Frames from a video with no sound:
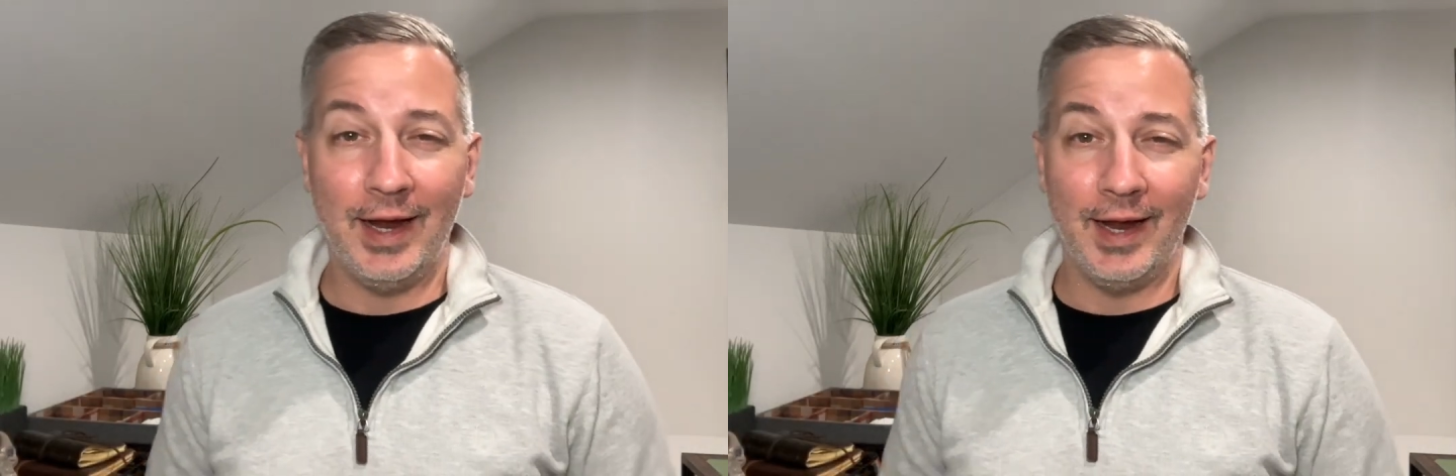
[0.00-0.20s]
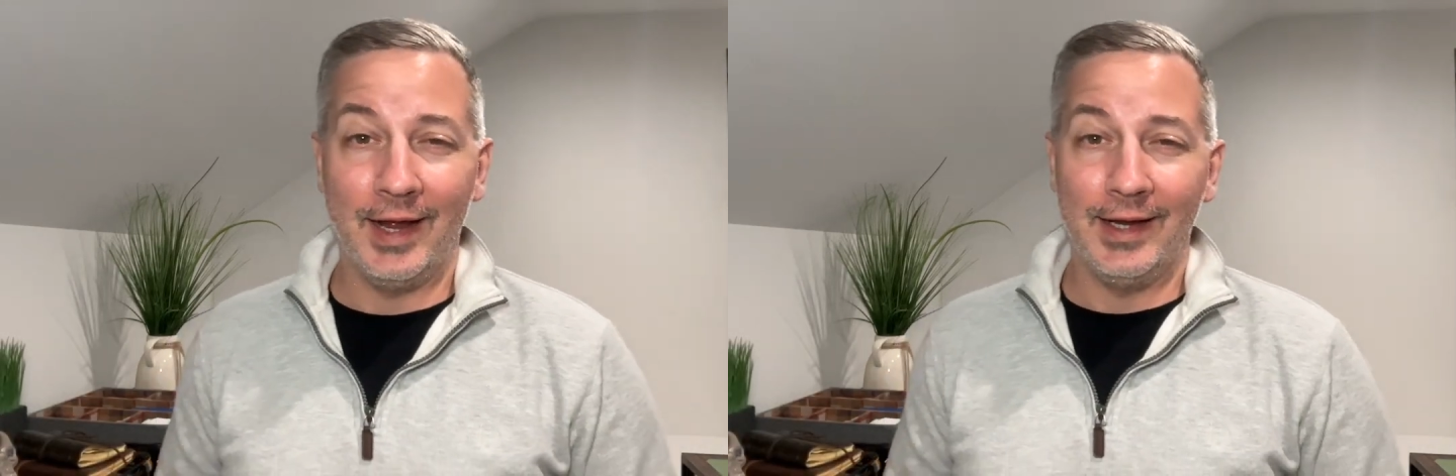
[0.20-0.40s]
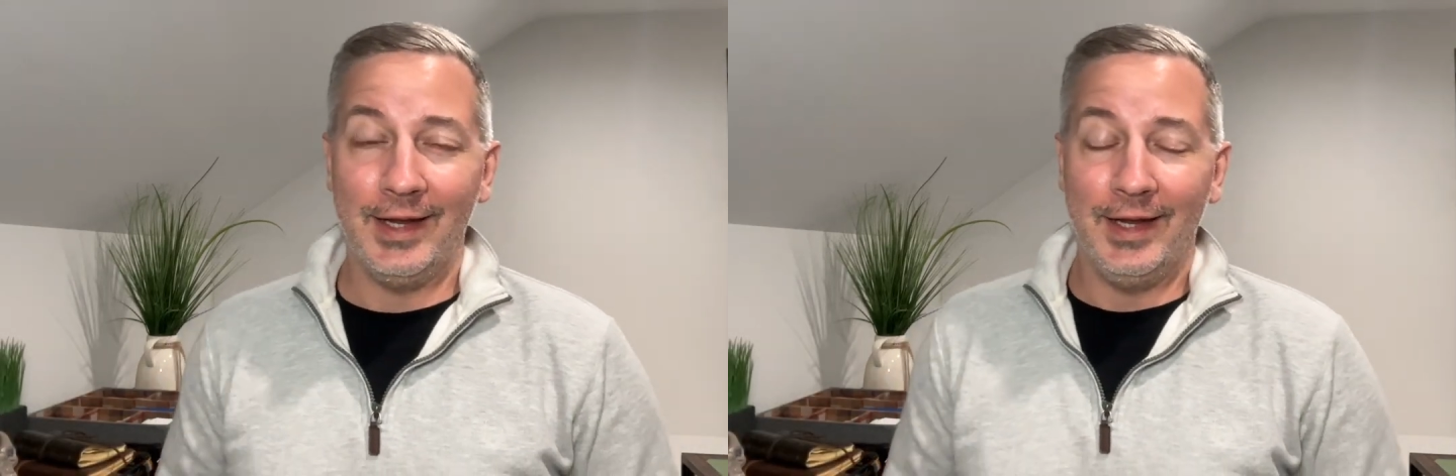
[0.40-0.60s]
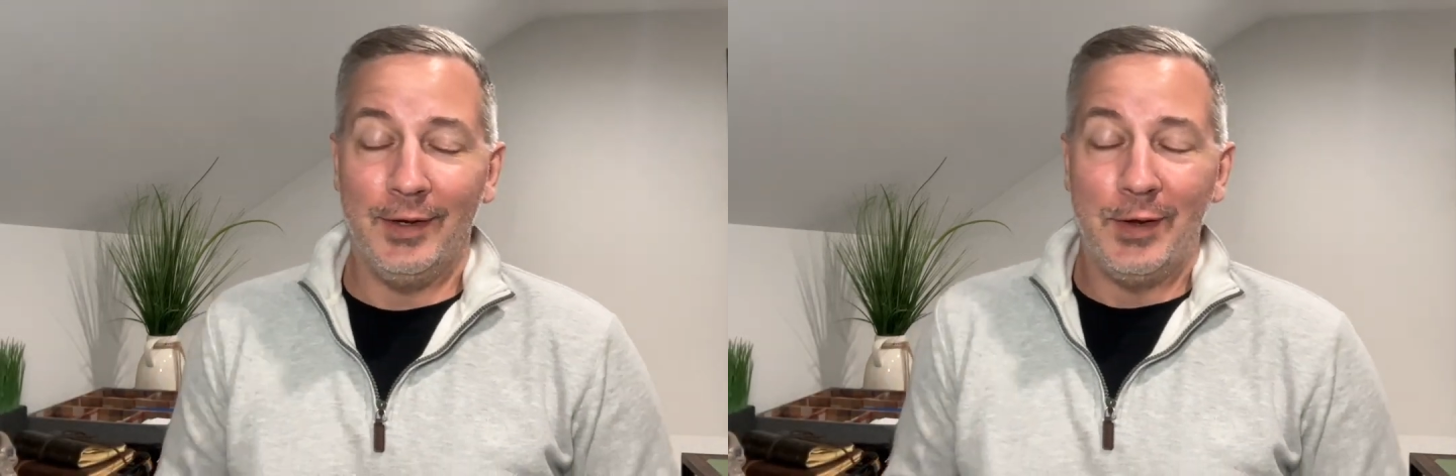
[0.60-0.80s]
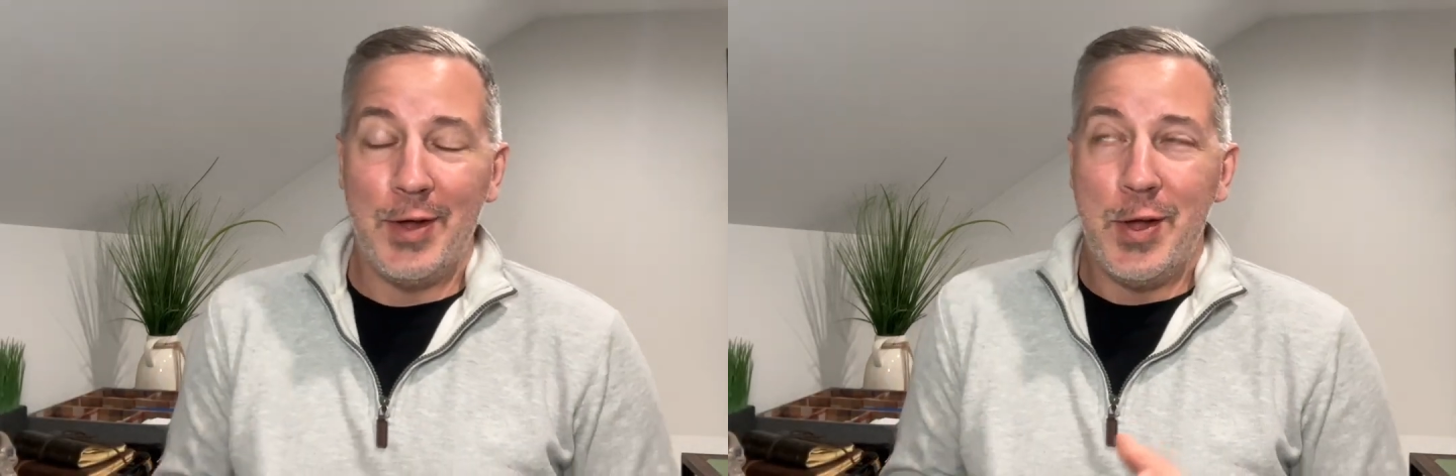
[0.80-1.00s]
and
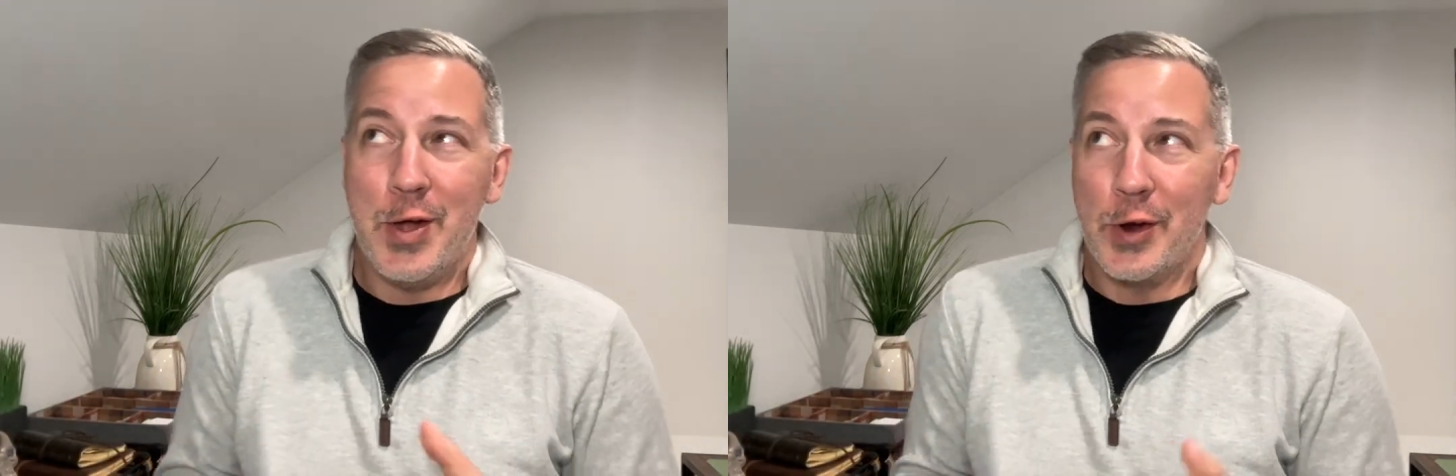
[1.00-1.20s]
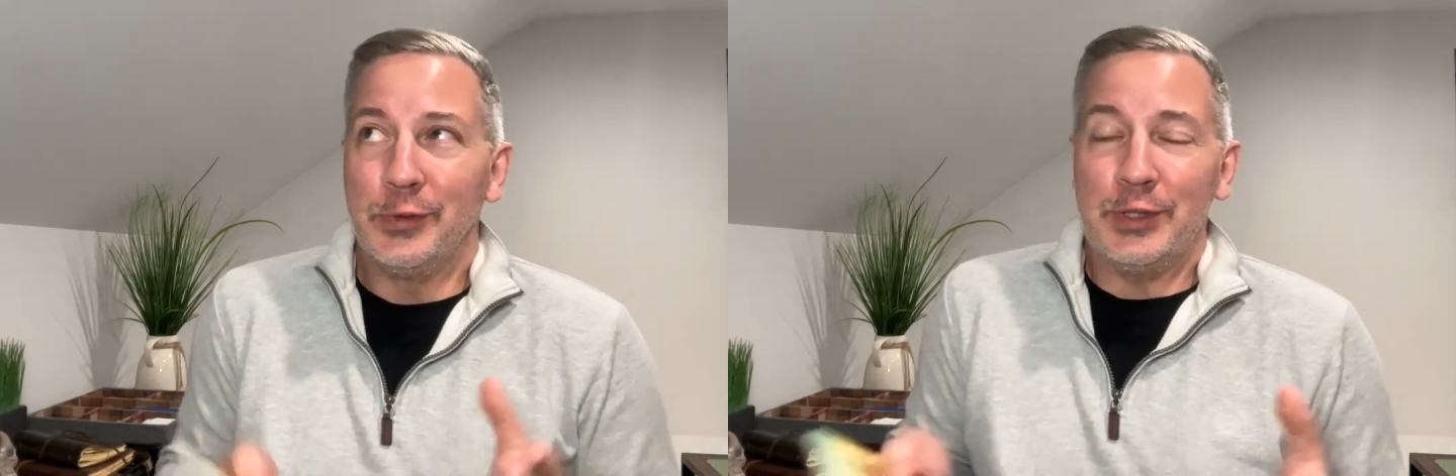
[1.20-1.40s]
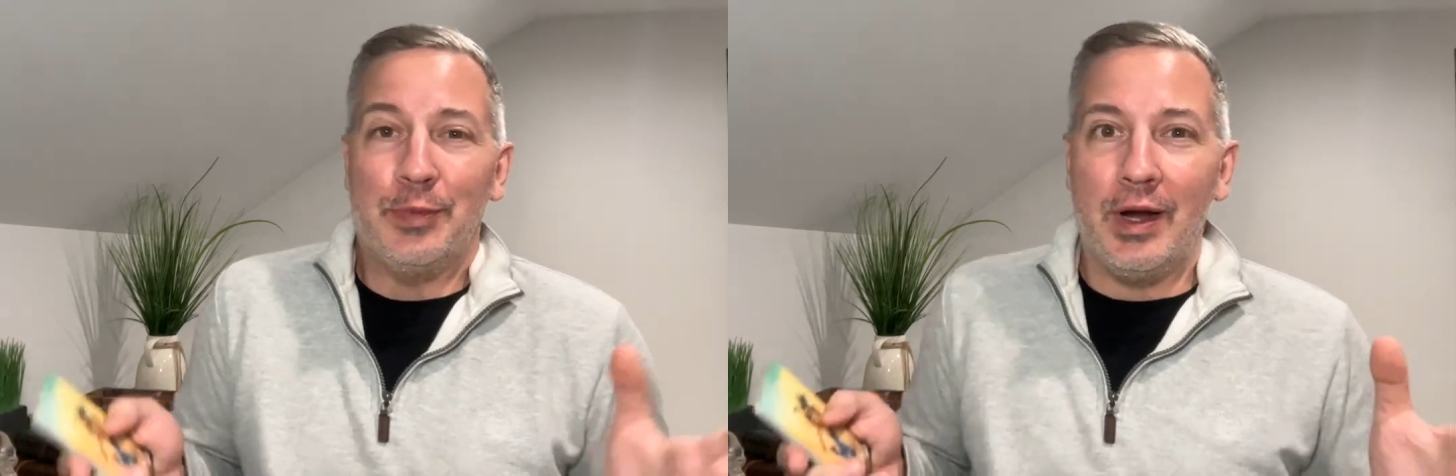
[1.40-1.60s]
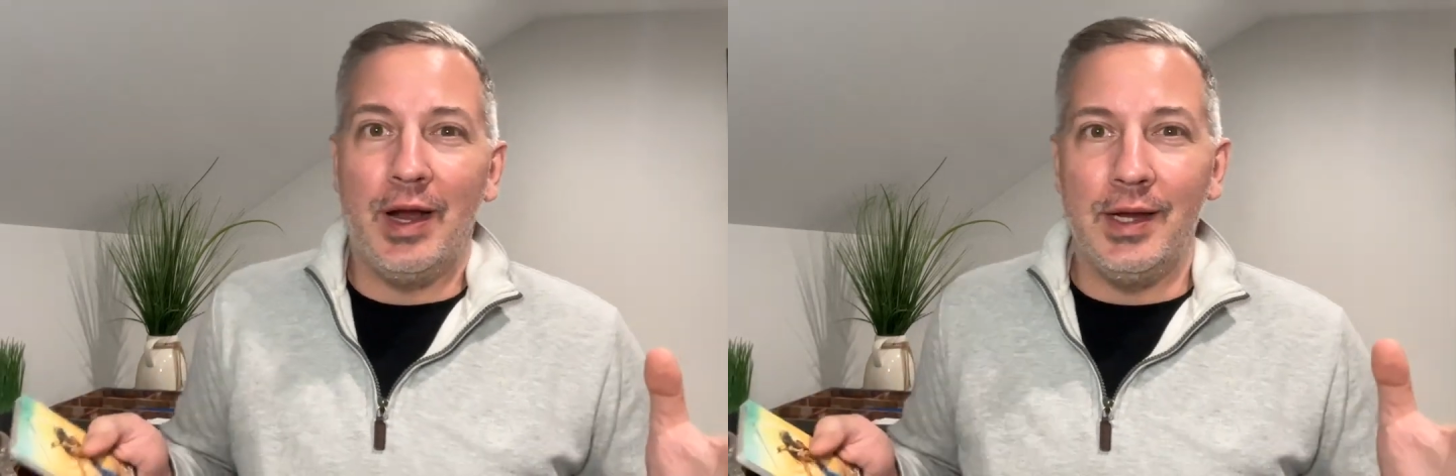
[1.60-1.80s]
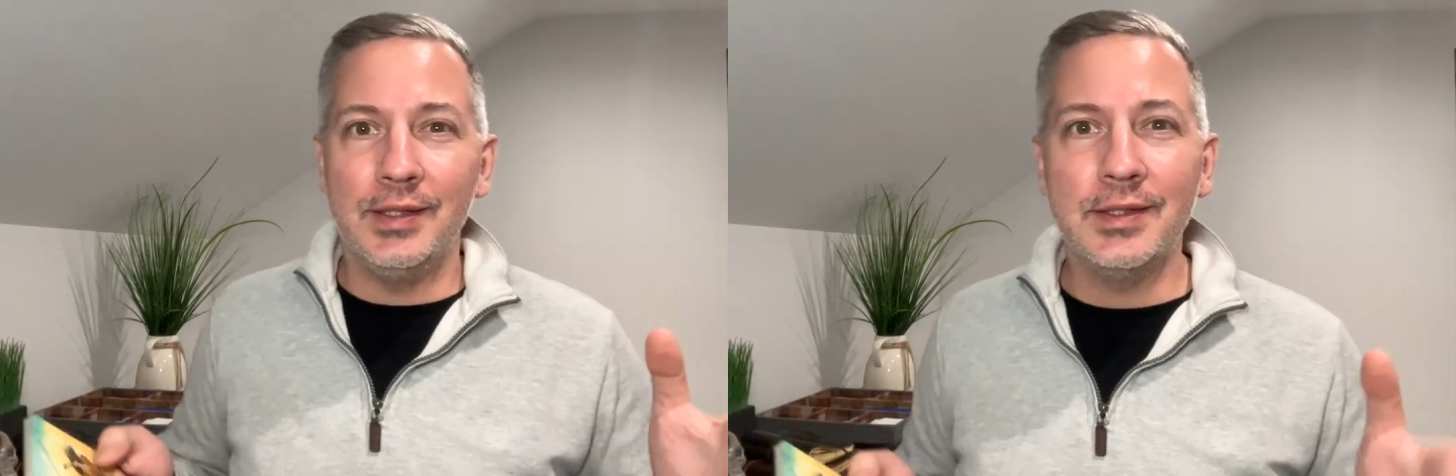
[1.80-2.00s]
no
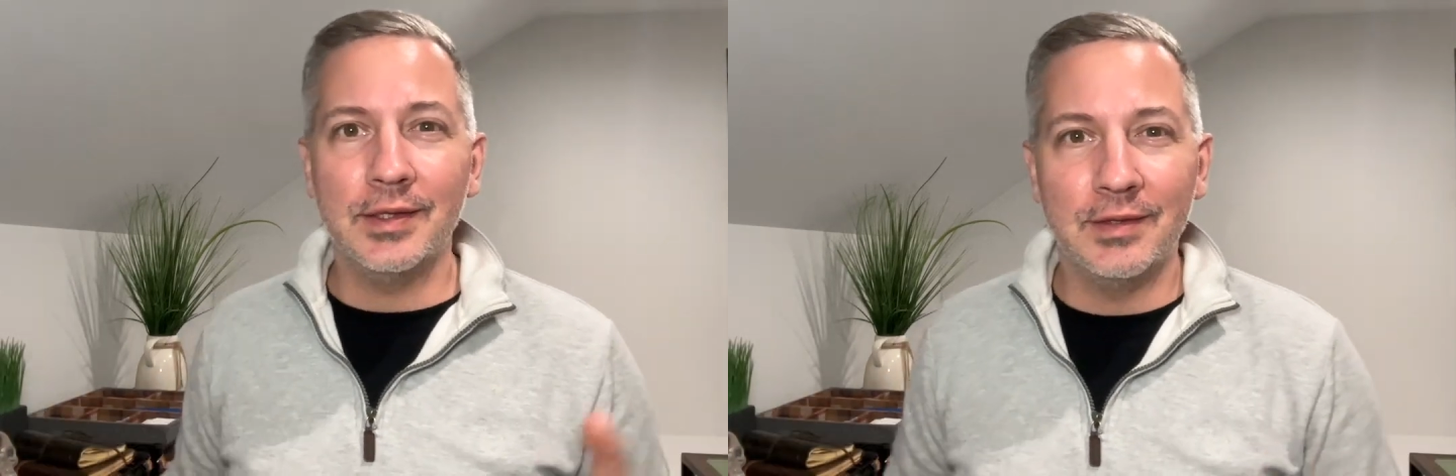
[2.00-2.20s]
surprise,